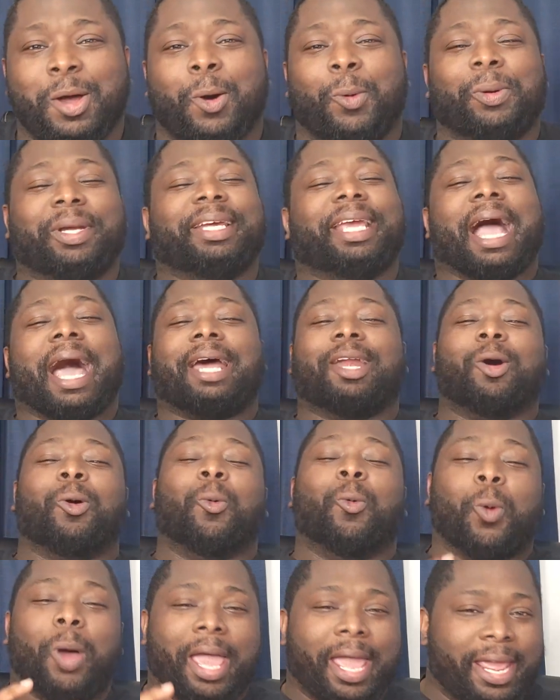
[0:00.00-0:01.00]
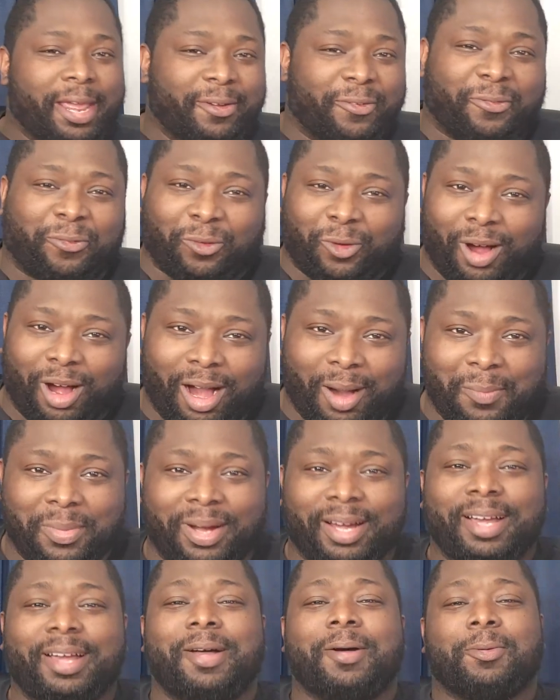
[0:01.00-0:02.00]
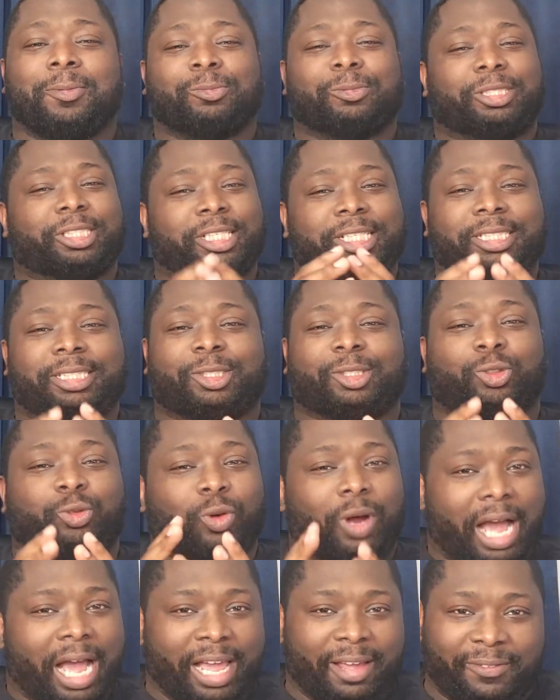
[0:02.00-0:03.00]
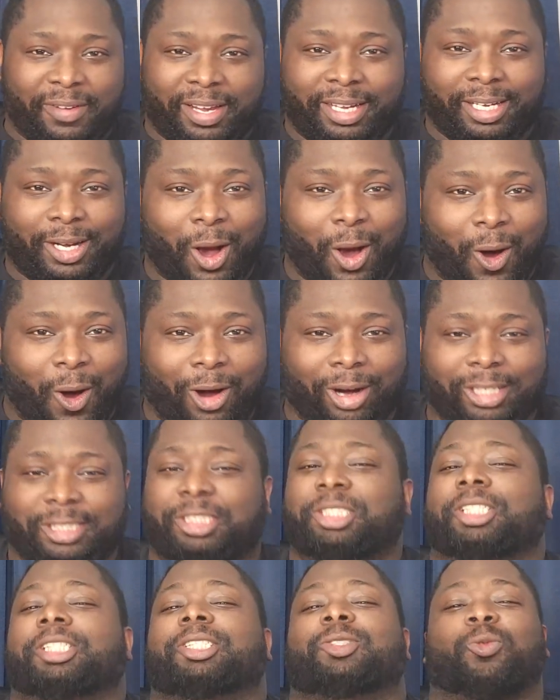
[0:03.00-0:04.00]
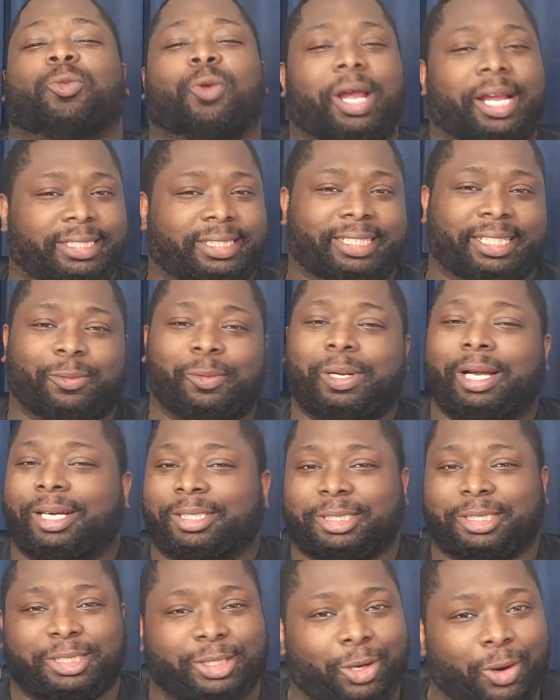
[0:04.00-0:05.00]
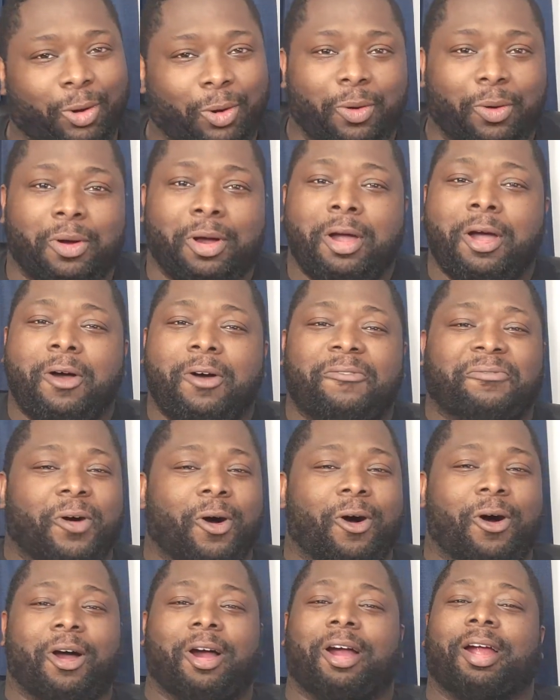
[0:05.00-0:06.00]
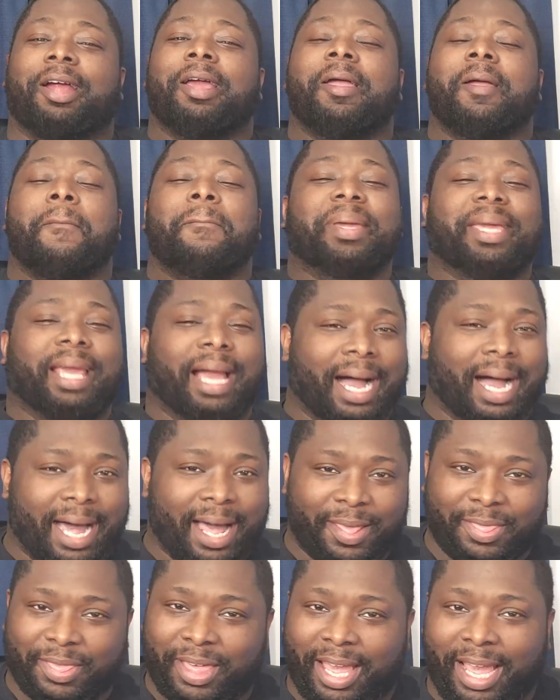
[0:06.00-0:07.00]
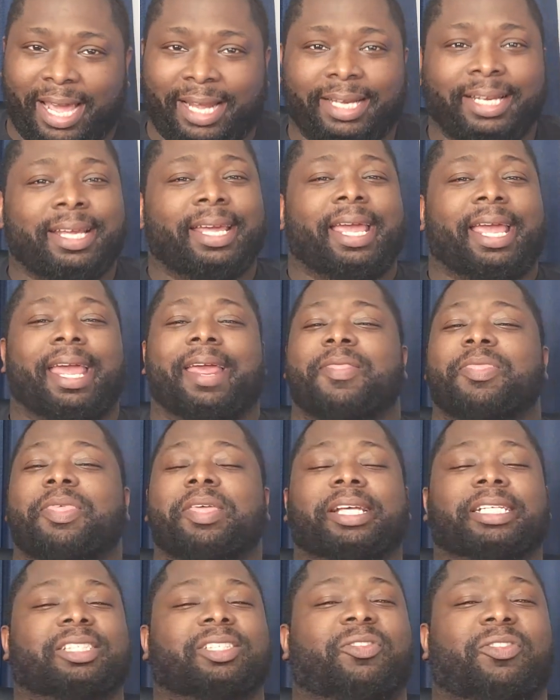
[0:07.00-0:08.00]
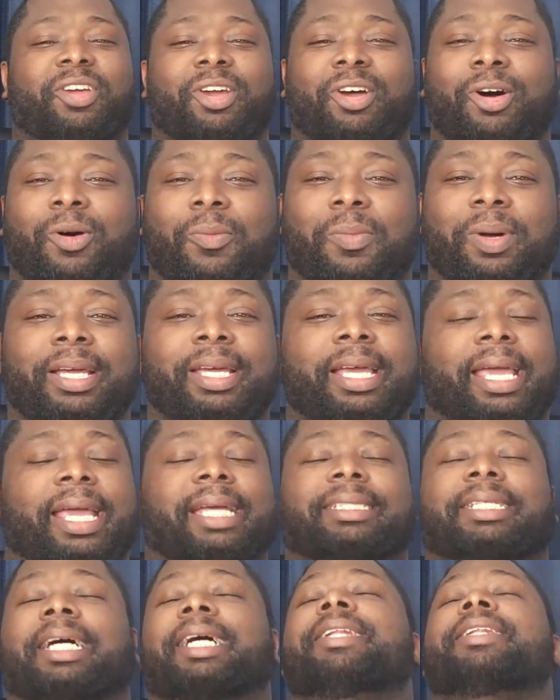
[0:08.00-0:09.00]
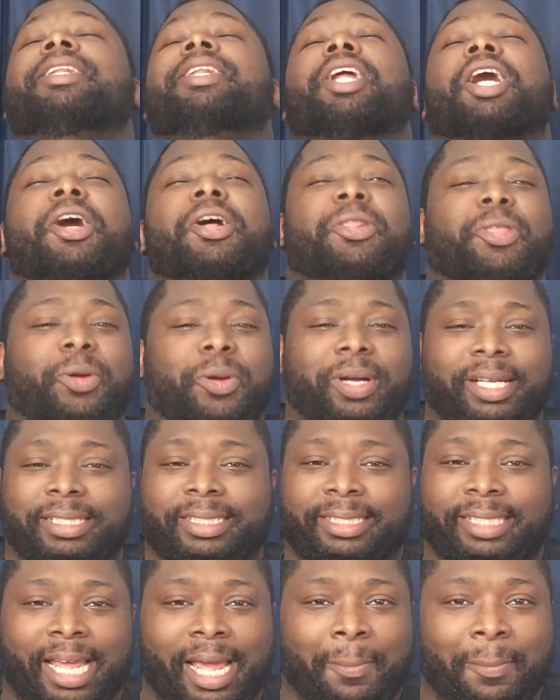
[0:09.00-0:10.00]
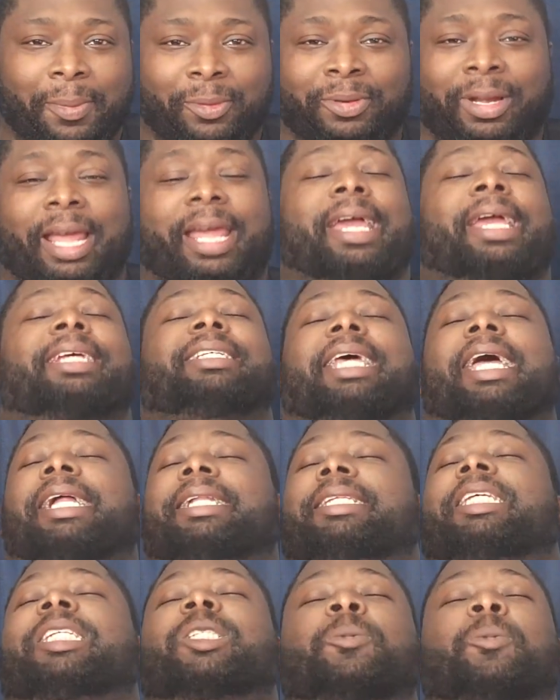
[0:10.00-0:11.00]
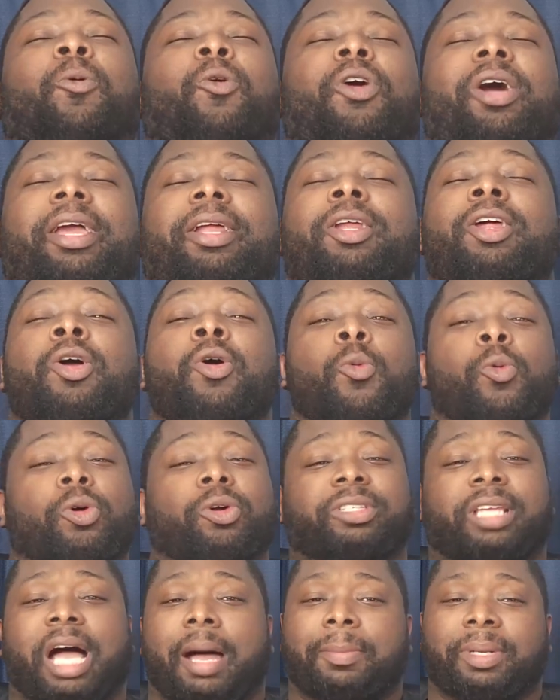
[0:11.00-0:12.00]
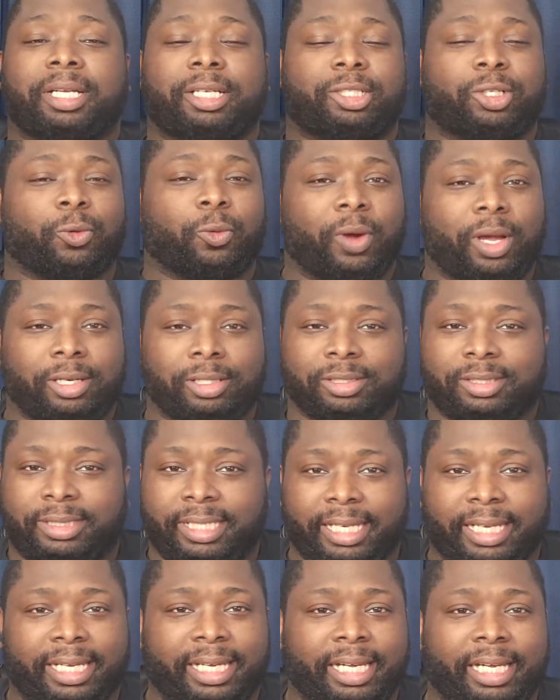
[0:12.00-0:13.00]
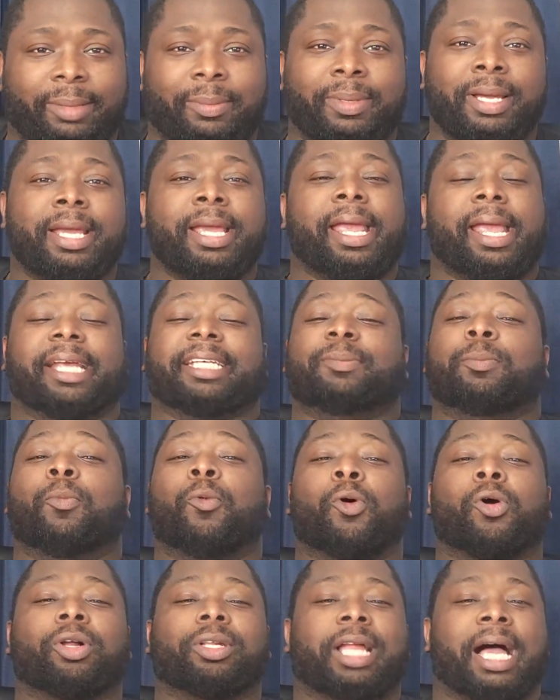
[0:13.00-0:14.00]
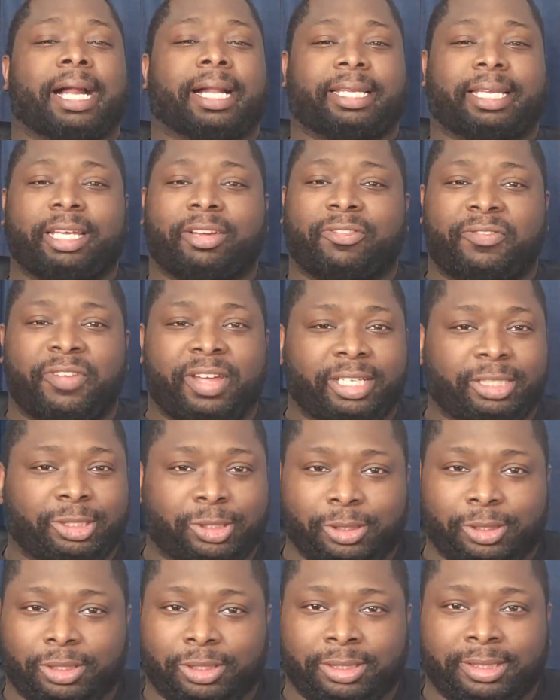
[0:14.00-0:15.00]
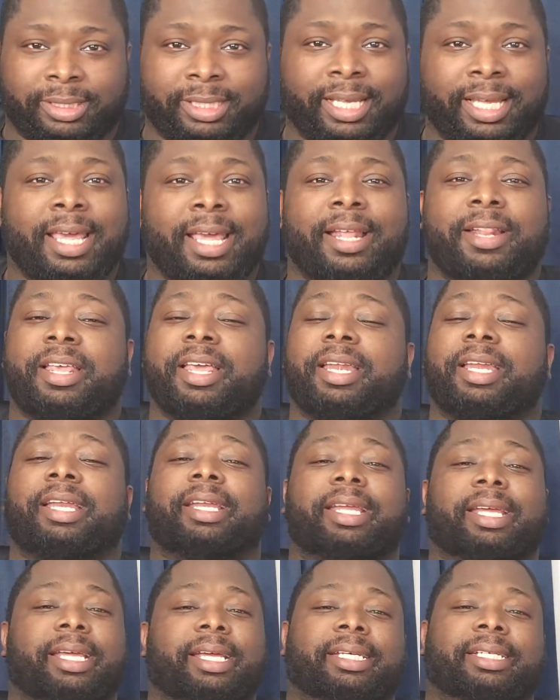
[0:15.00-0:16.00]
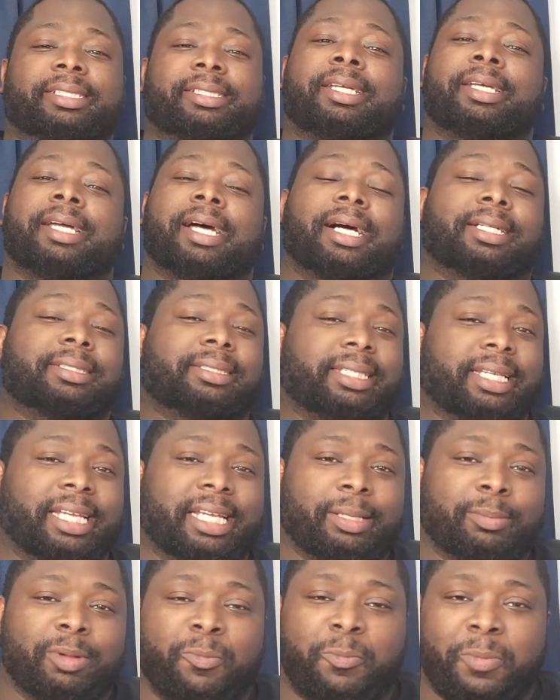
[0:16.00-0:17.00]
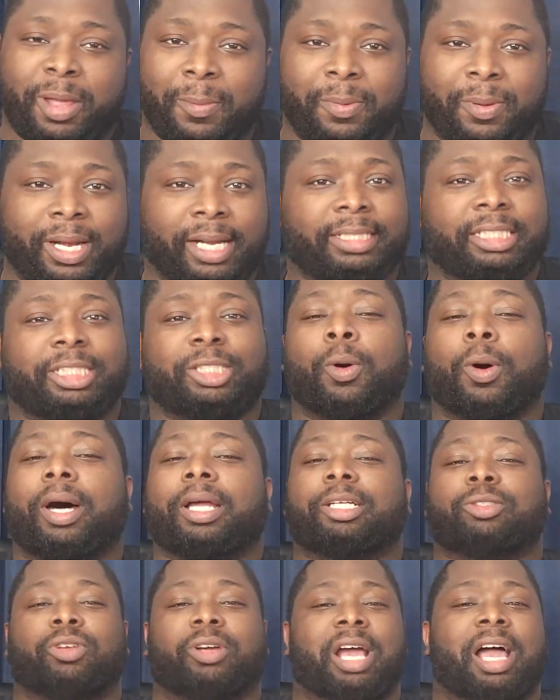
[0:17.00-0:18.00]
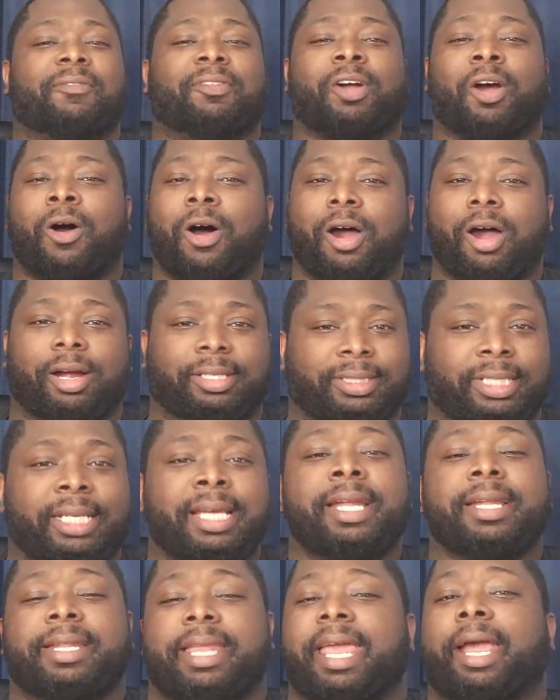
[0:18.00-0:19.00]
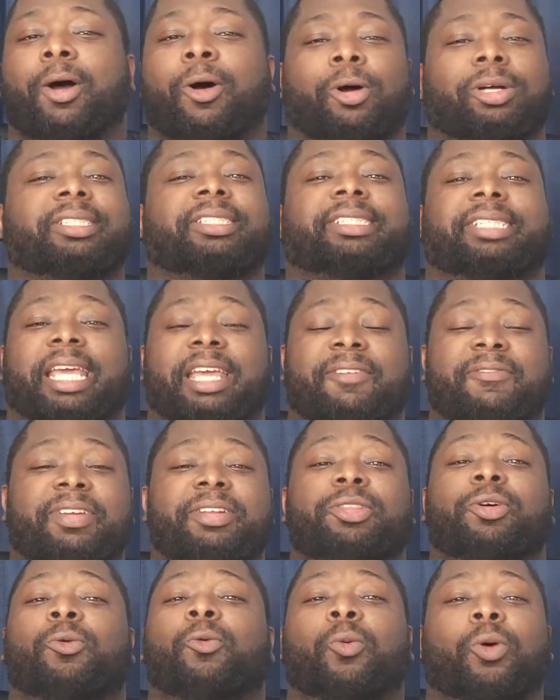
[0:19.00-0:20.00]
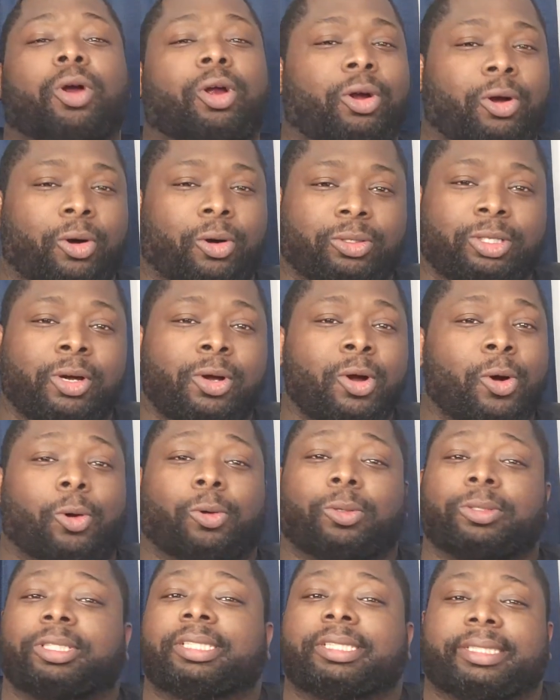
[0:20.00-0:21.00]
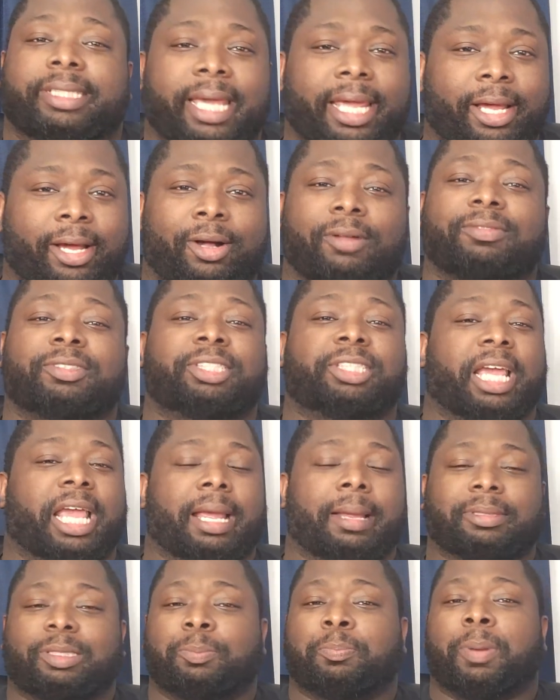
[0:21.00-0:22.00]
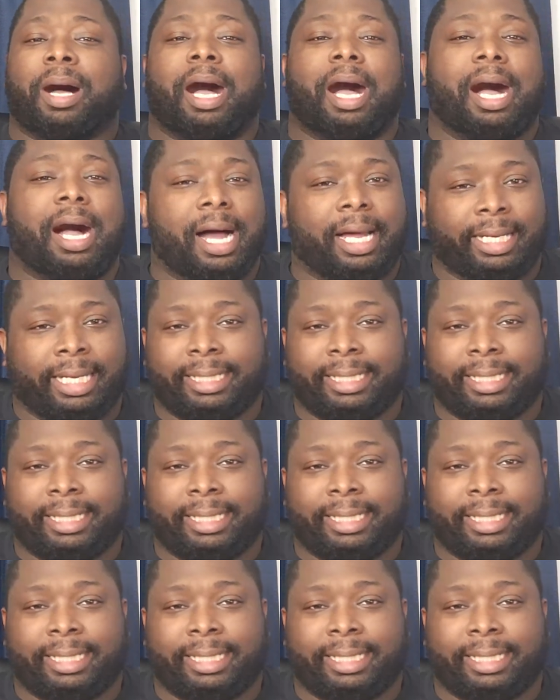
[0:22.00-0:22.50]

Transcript: We got away from just driving cars, just racing. We are so far beyond that. And this film is another example. And it's at this point where Dominic Toretto's team is more like the Avengers than it is a team of people that just know how to drive cars. They are saving the world on the scale of James Bond.